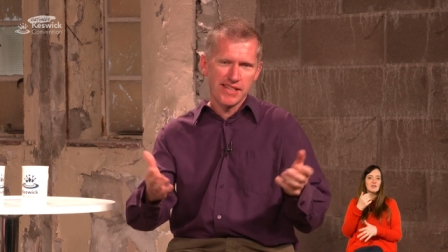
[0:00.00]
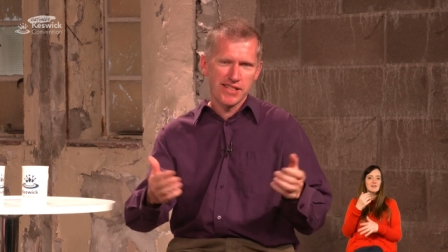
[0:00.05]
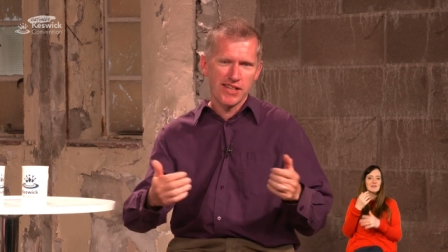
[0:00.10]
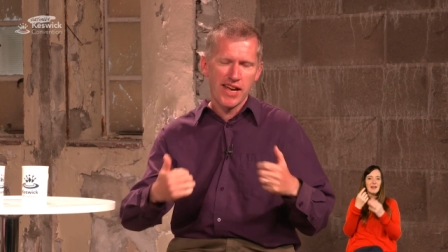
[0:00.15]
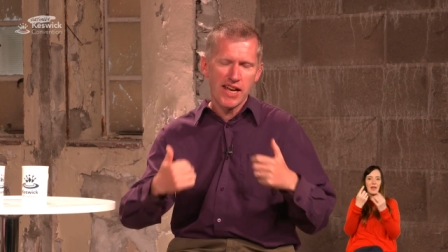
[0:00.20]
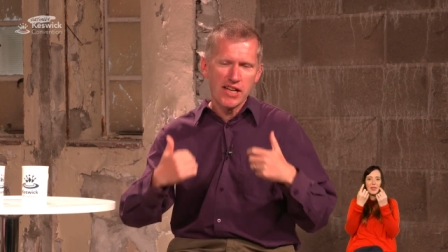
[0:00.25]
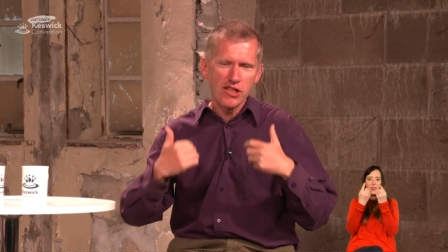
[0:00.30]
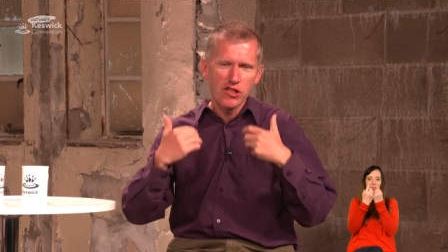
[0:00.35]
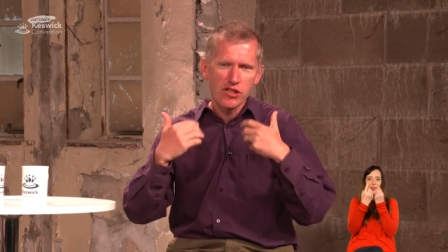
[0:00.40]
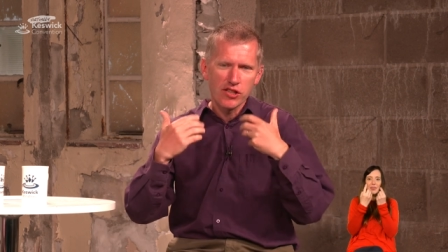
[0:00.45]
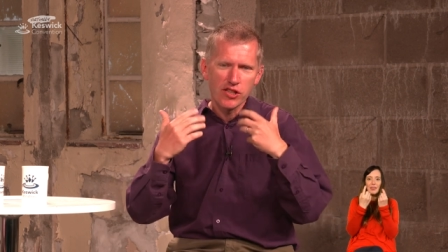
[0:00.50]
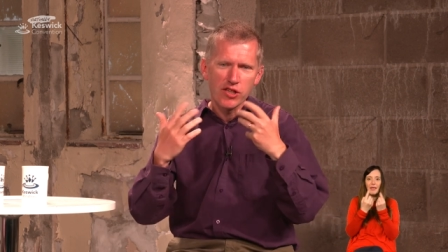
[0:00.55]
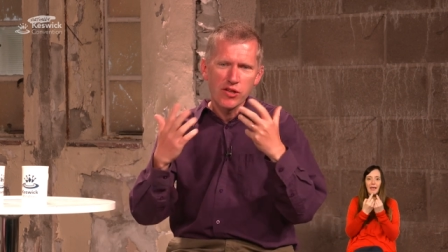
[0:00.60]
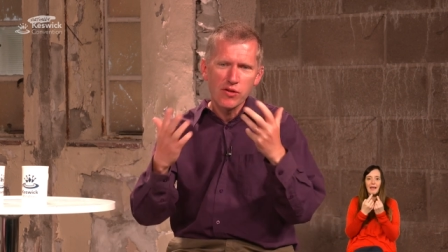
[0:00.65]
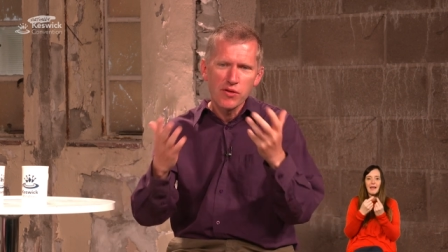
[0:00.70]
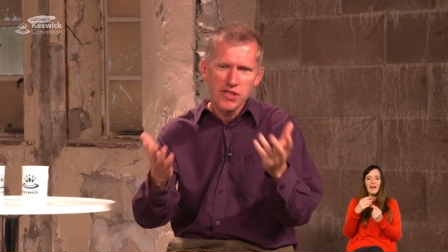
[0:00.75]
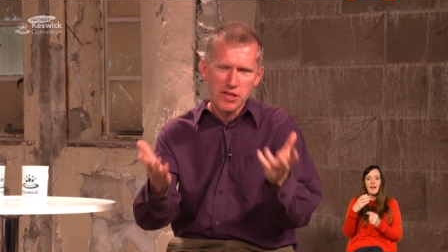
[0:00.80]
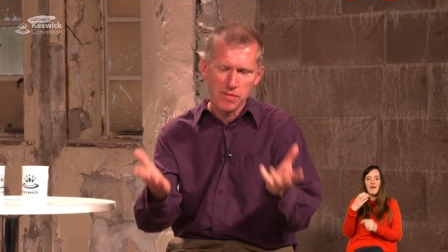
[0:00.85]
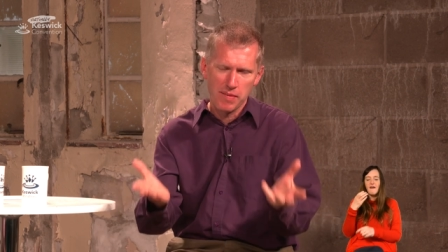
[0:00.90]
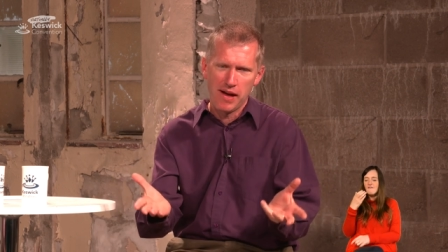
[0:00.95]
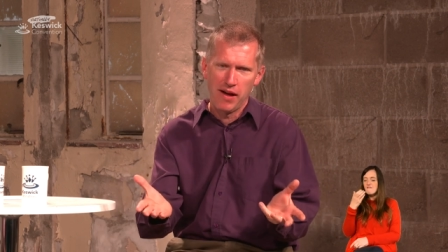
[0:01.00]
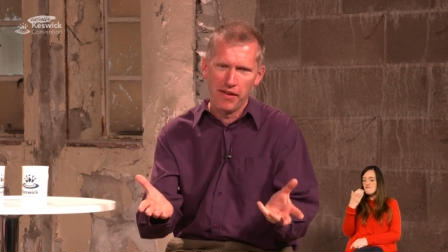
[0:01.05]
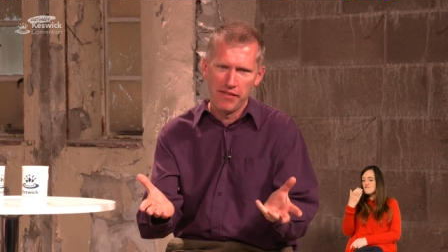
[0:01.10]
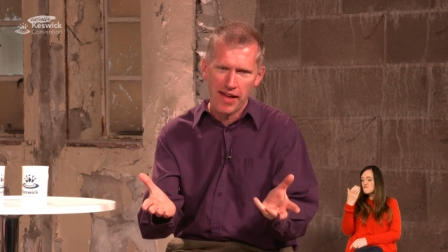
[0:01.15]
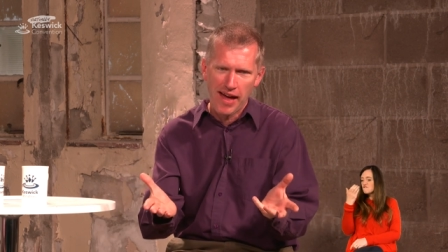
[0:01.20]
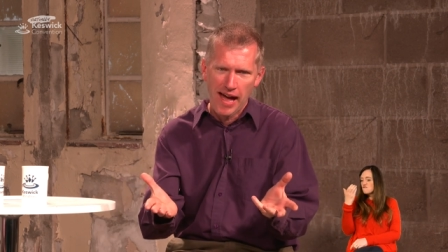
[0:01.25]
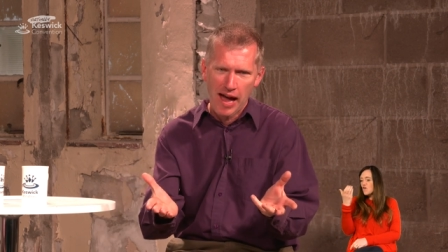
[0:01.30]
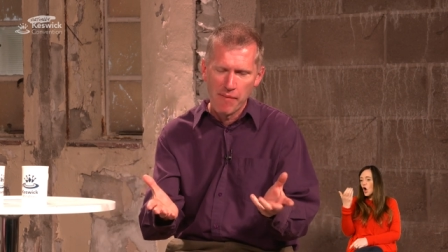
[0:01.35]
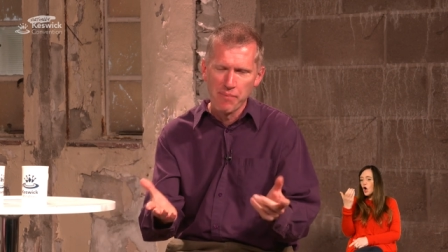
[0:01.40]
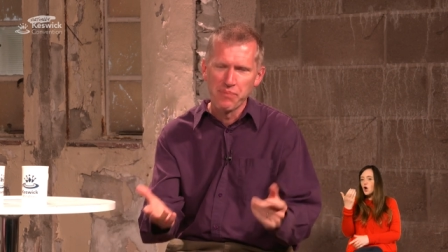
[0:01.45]
to enthuse about
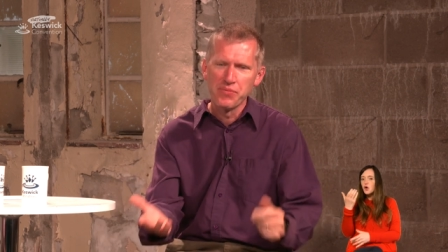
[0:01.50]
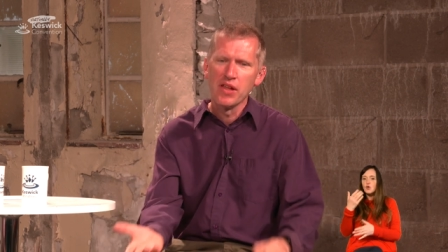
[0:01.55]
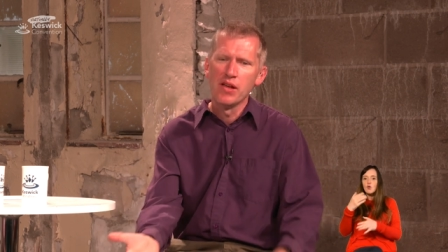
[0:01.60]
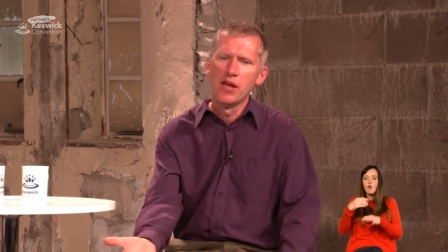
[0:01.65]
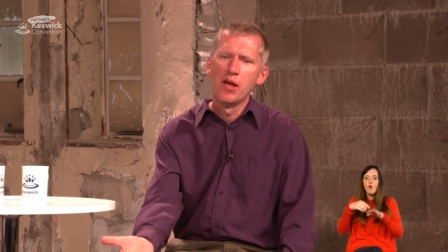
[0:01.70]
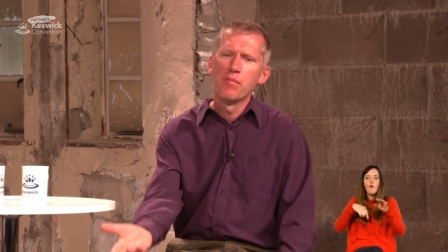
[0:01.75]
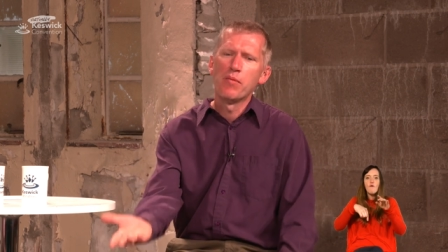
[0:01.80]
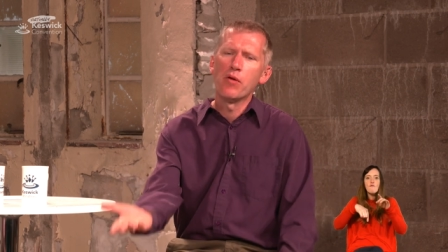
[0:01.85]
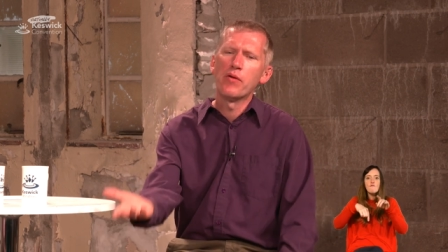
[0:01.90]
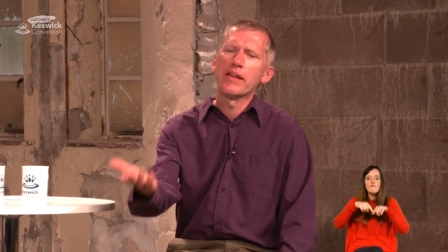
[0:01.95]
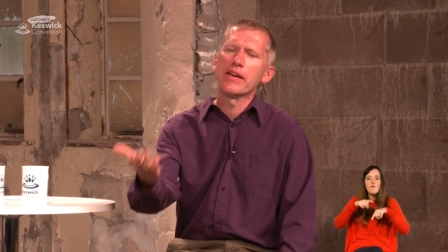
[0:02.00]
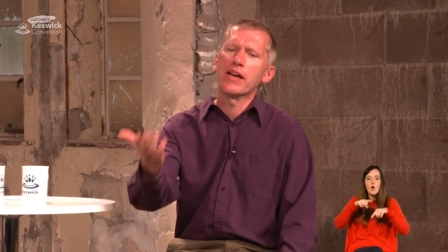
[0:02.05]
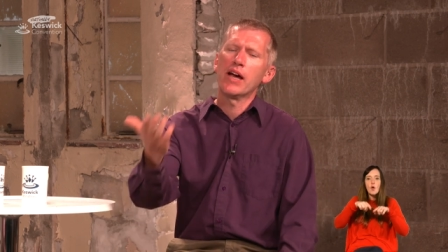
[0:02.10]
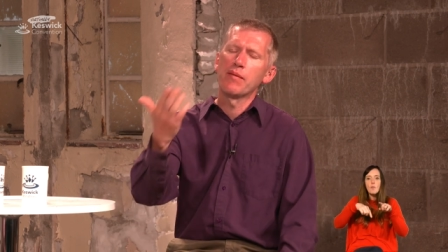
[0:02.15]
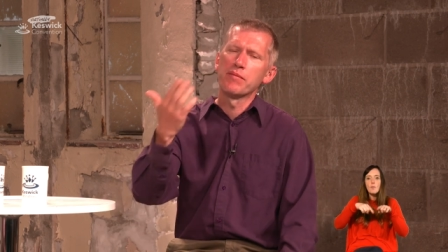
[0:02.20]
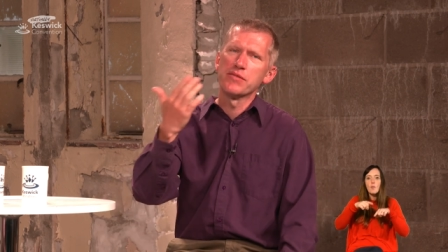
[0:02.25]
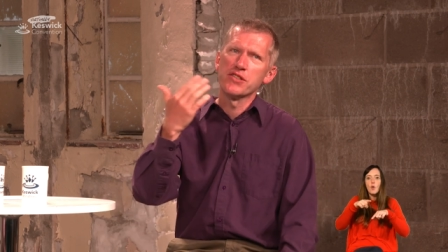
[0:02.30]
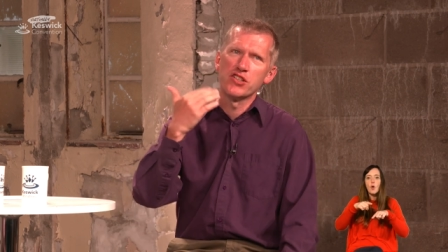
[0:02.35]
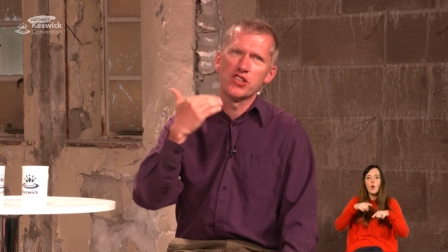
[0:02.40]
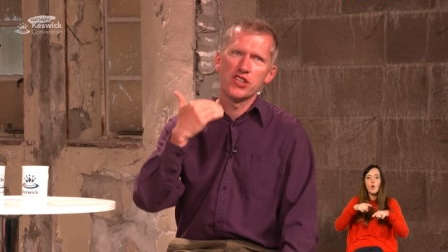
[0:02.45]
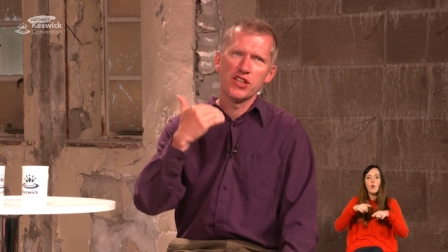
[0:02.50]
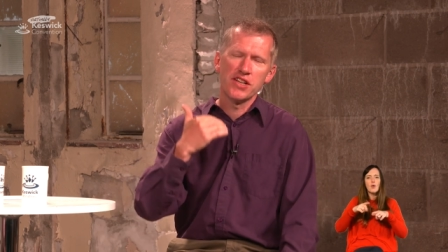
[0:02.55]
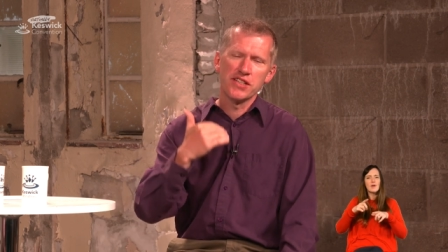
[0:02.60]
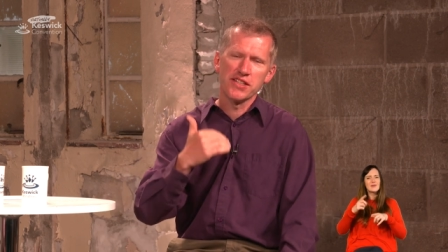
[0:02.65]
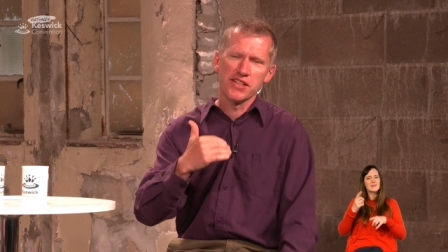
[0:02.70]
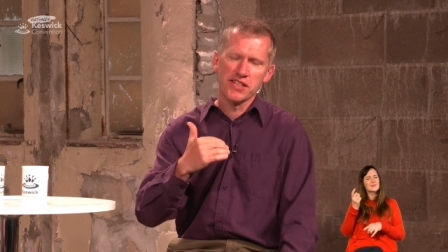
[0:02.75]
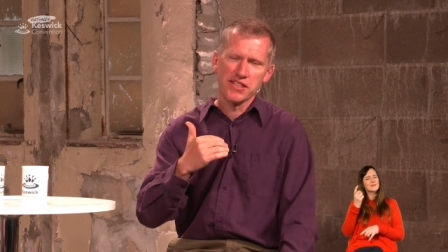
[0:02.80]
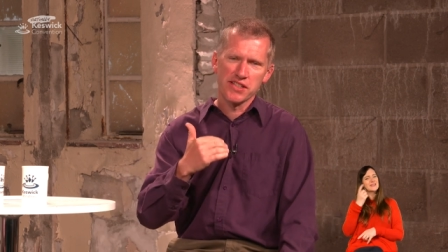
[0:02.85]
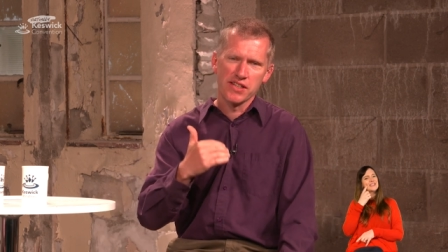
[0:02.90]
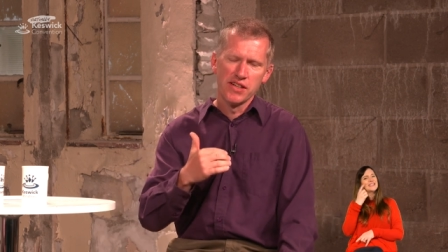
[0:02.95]
that. Mm. But when it comes to
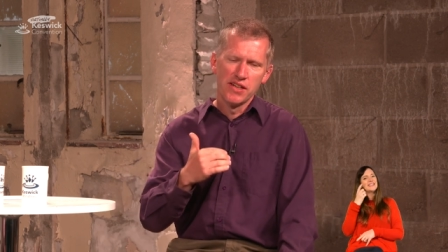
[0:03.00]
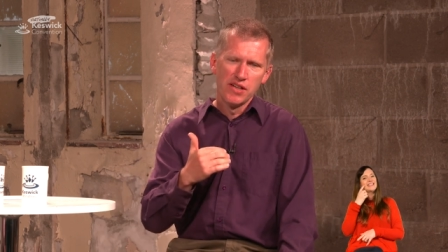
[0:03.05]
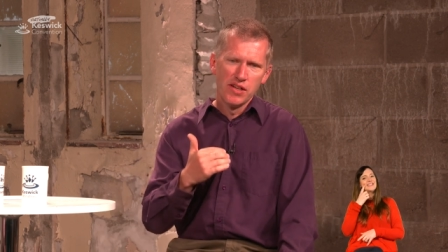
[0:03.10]
Jesus,